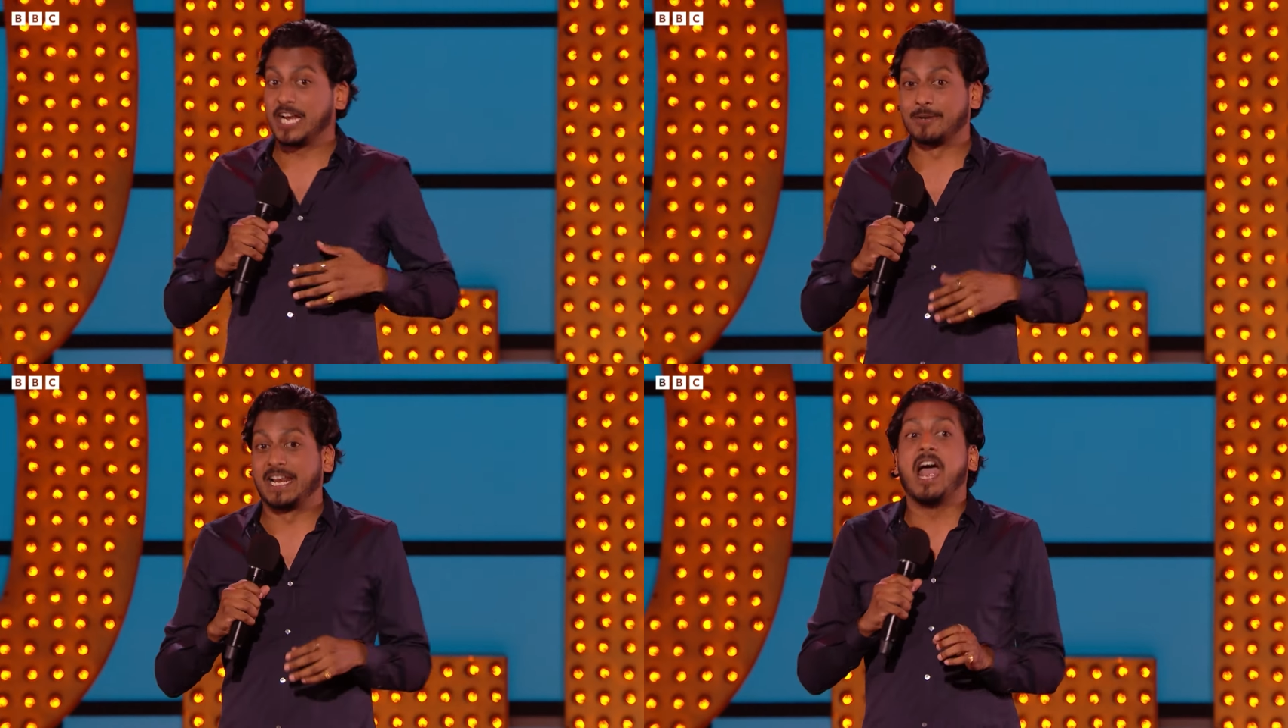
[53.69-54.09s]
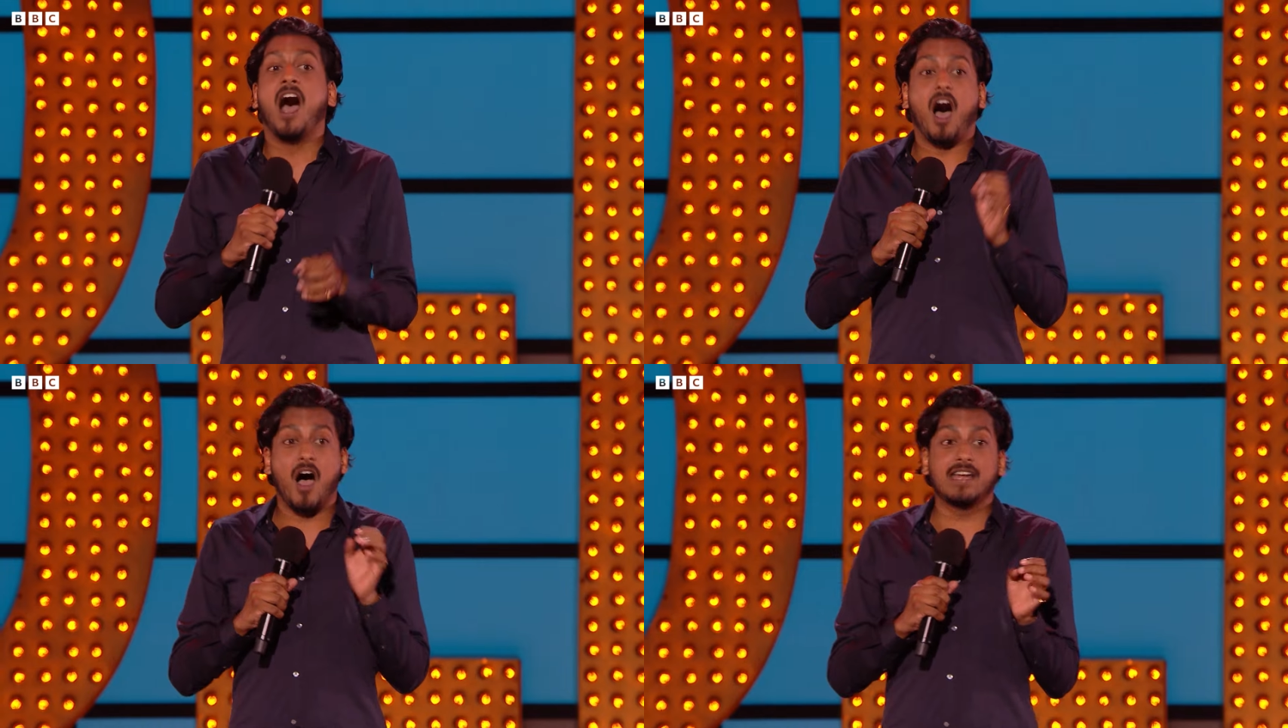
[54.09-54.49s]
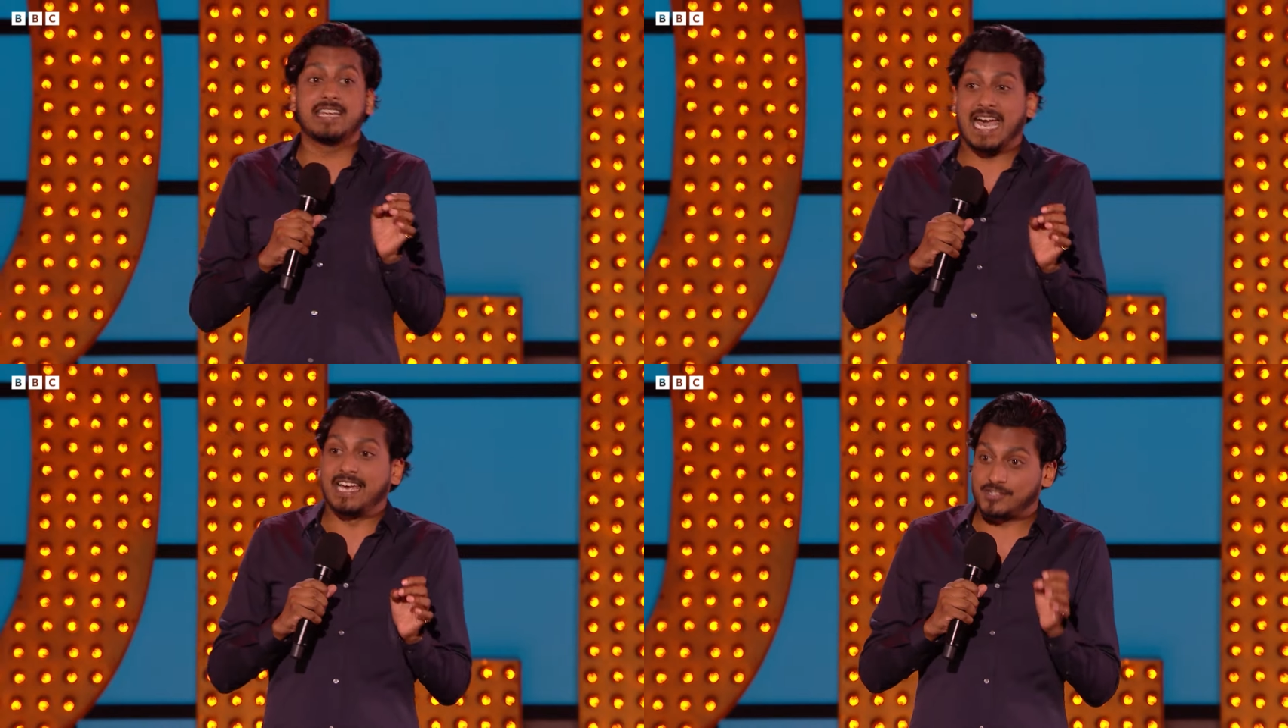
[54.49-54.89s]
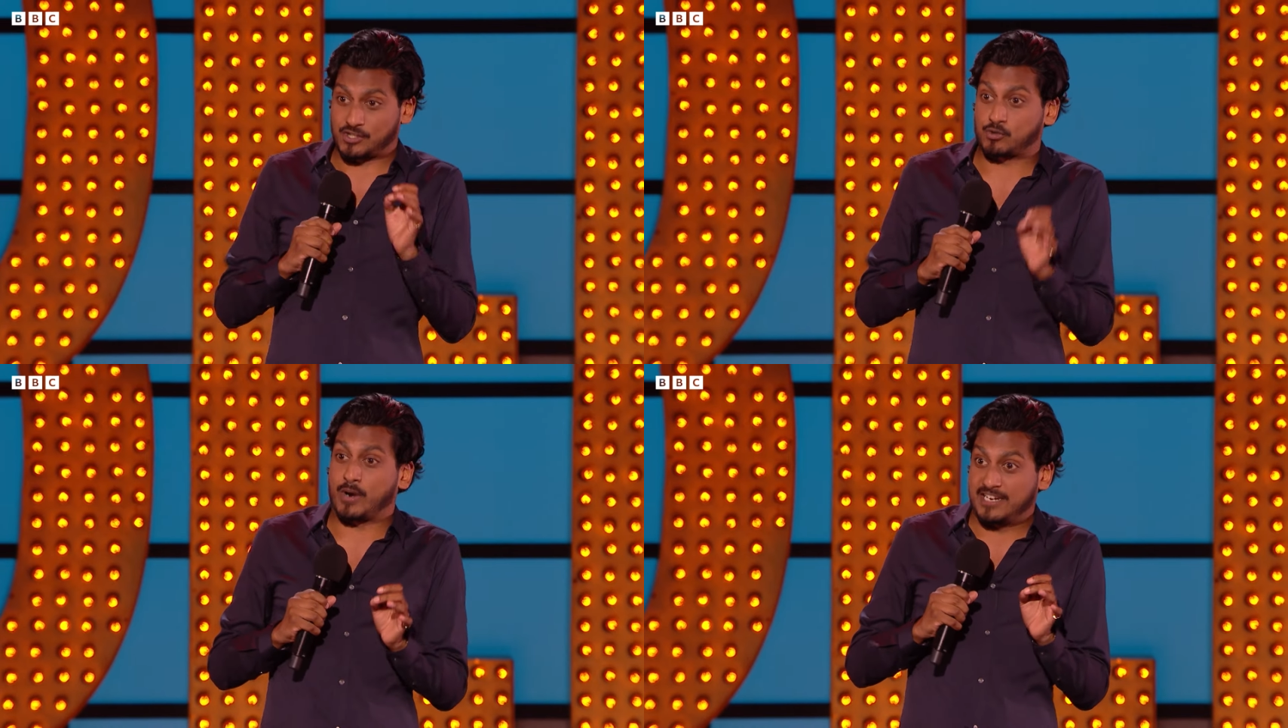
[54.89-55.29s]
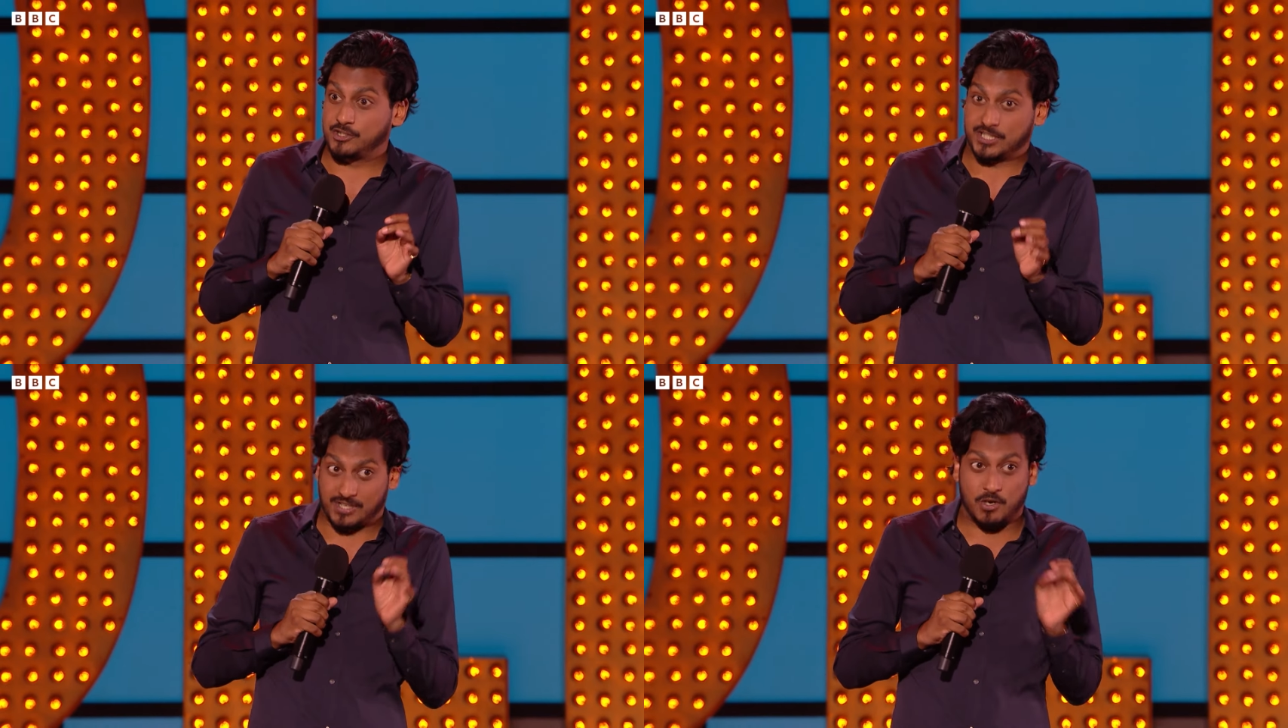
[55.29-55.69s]
Genuinely, I get
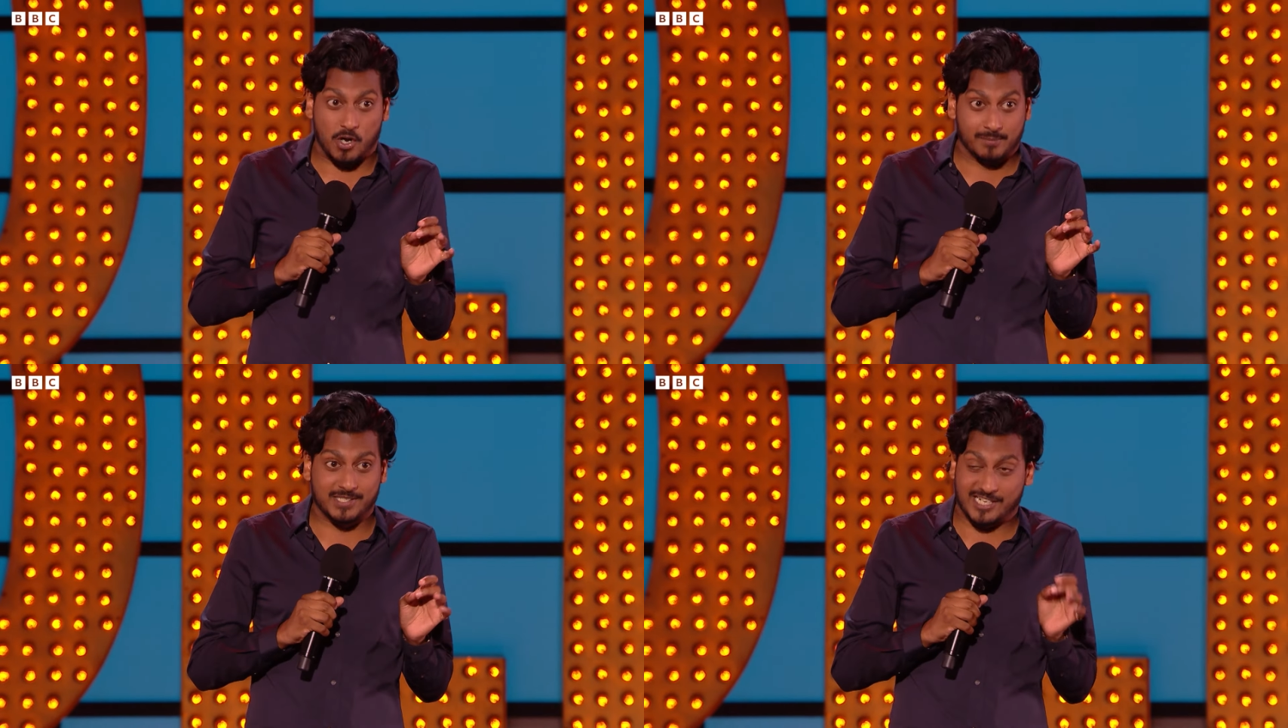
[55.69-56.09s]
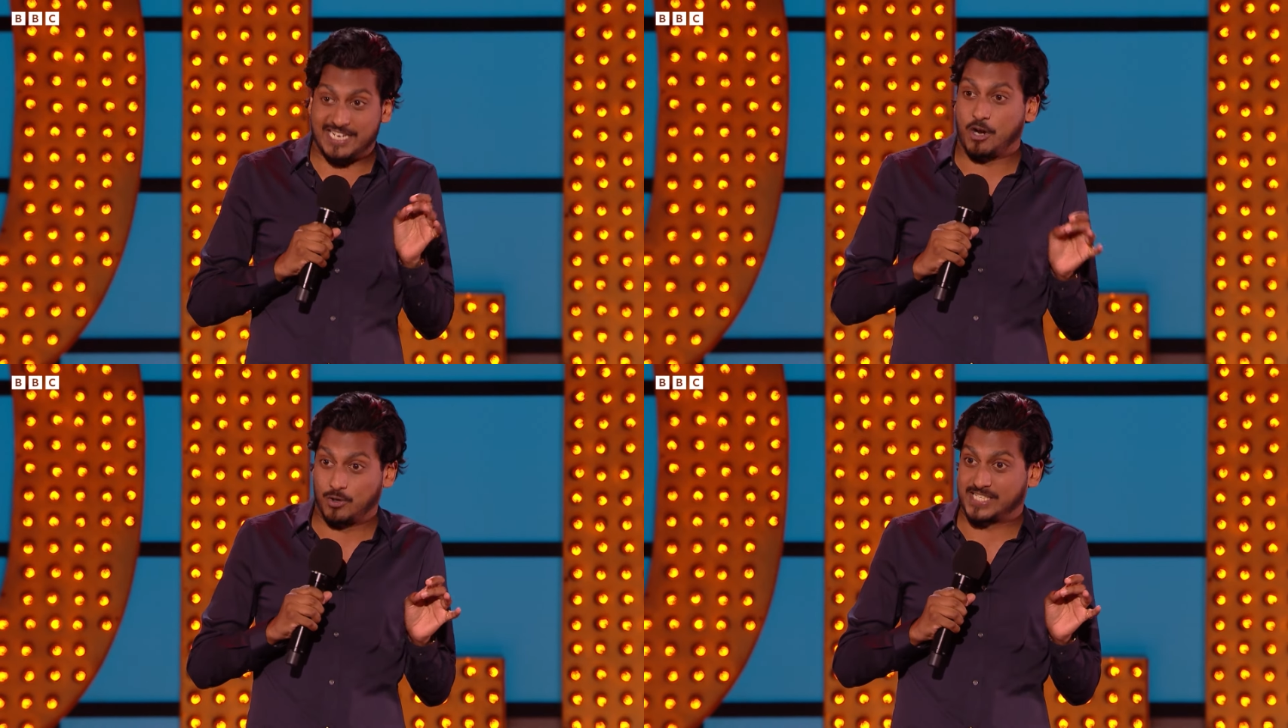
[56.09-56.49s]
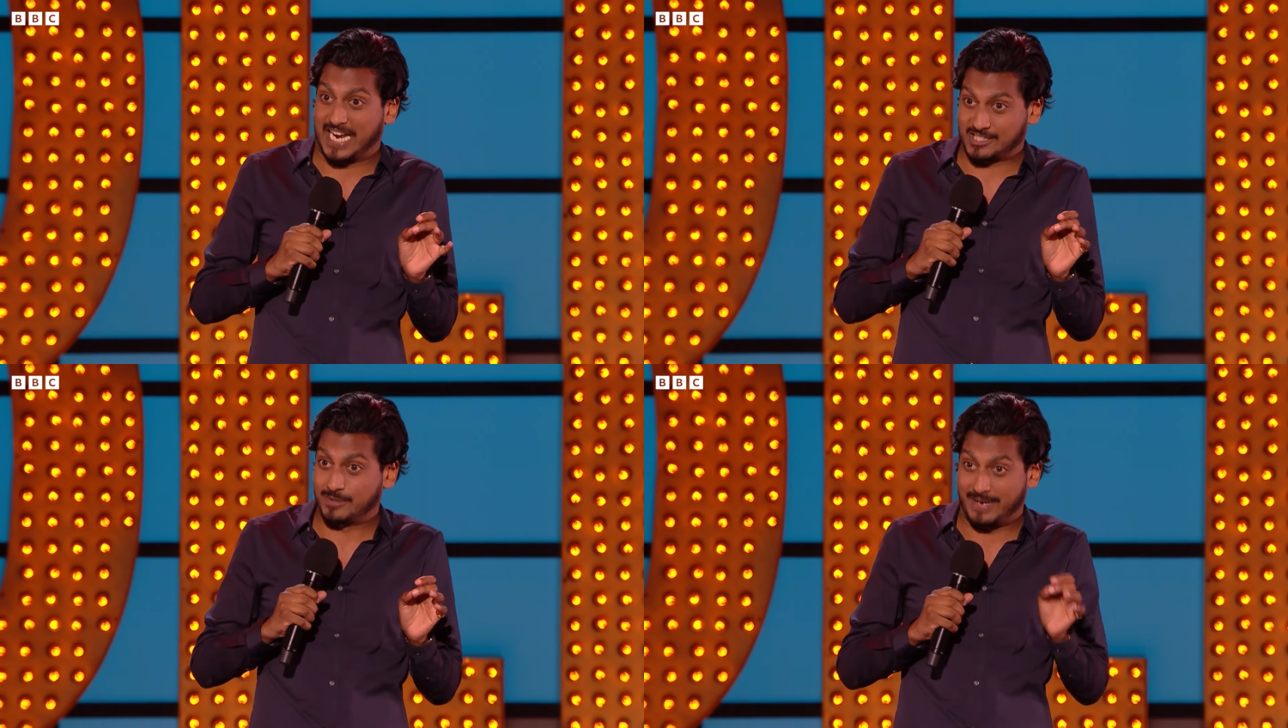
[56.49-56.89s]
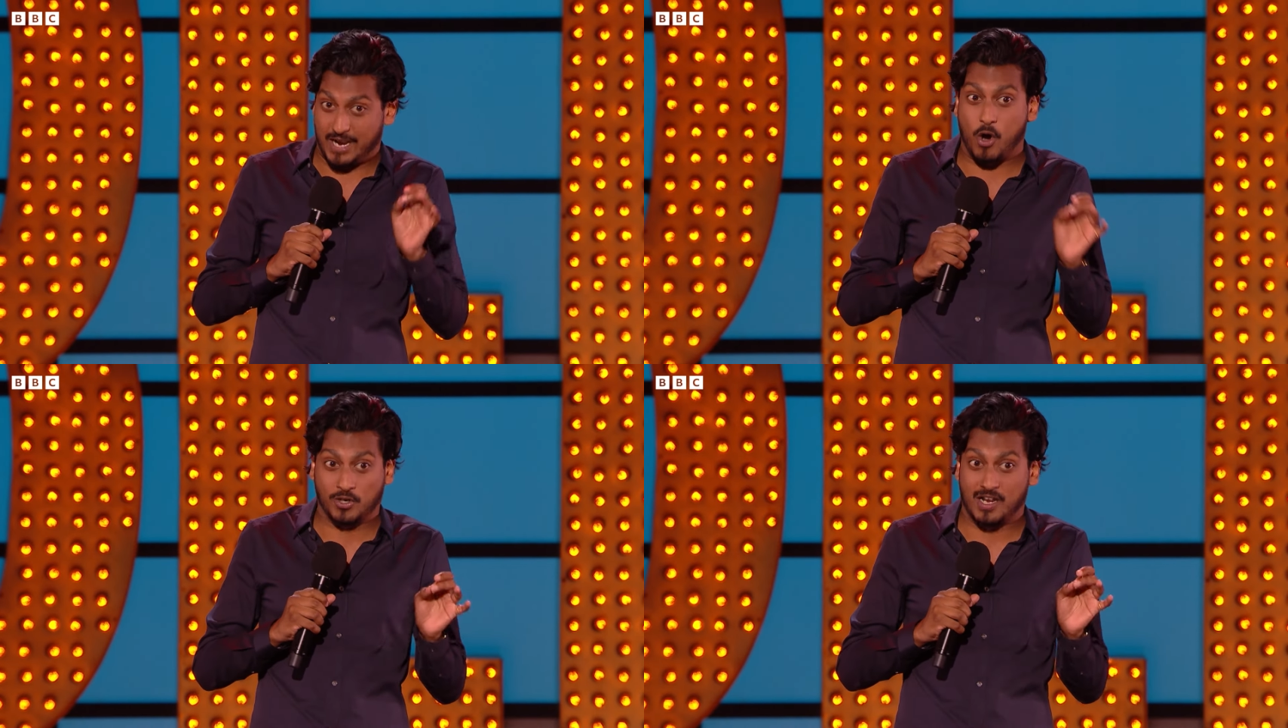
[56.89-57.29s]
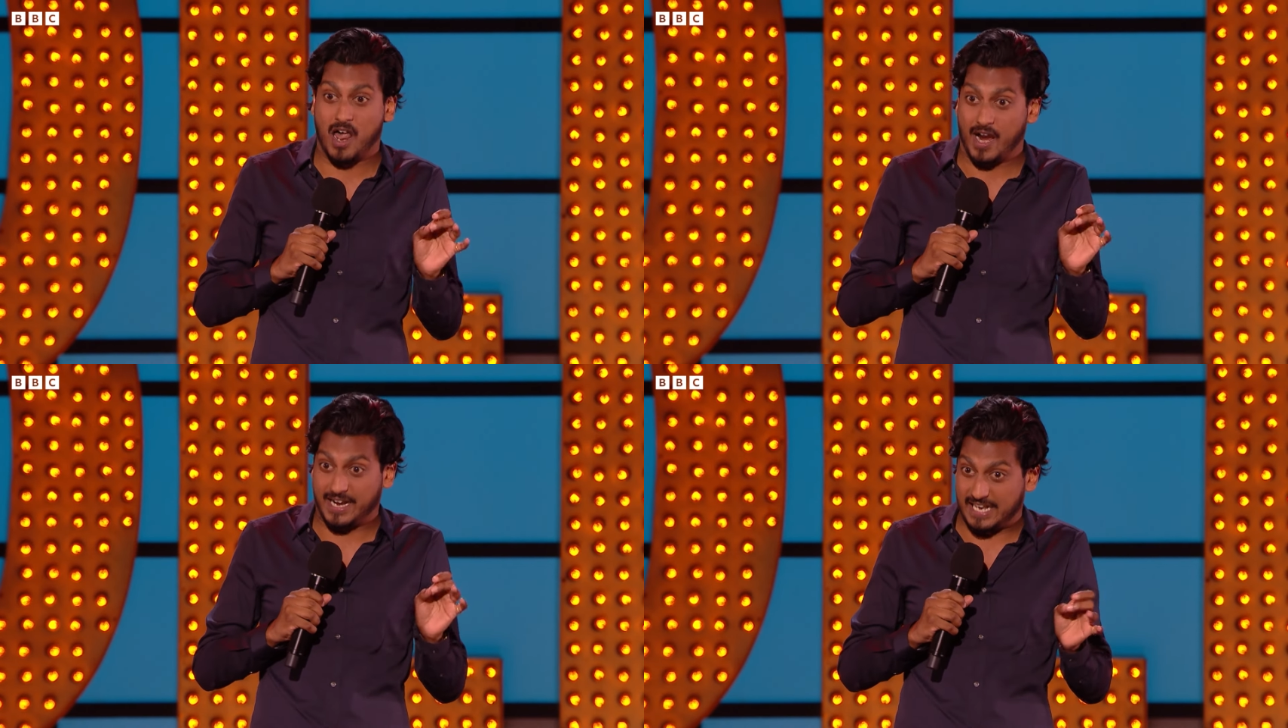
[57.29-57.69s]
strangers anonymously contacting me
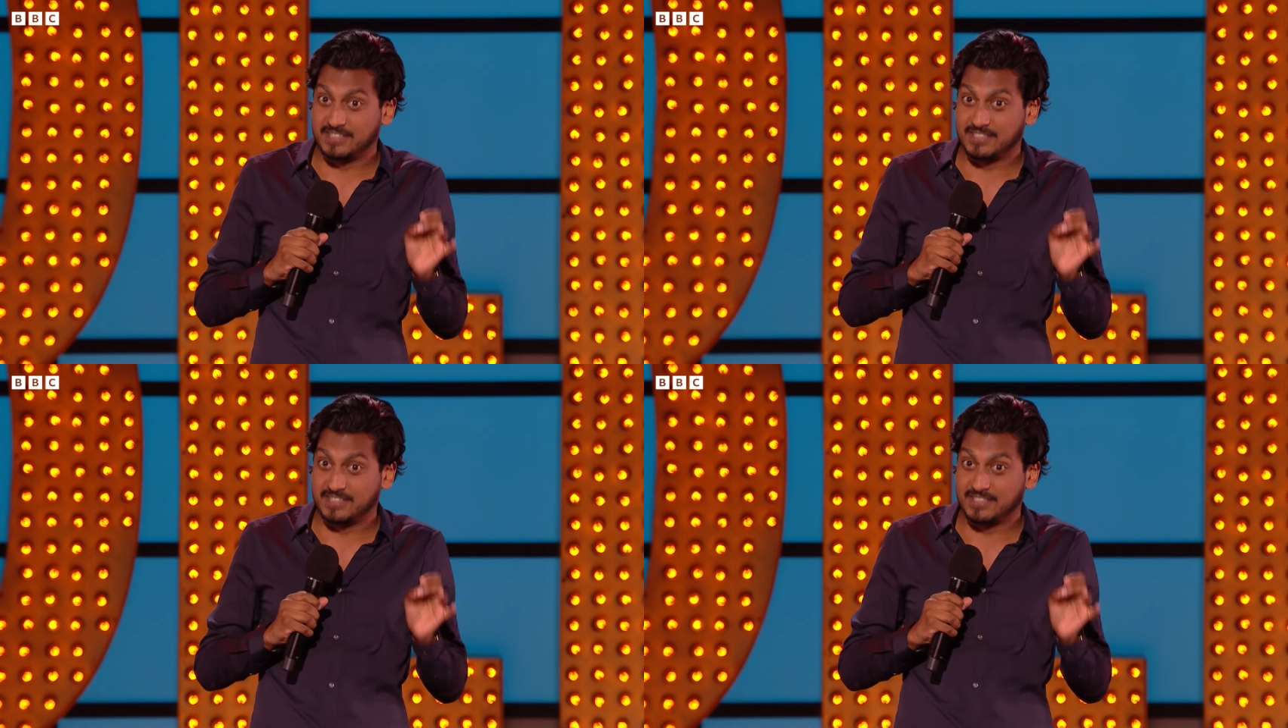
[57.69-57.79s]
online,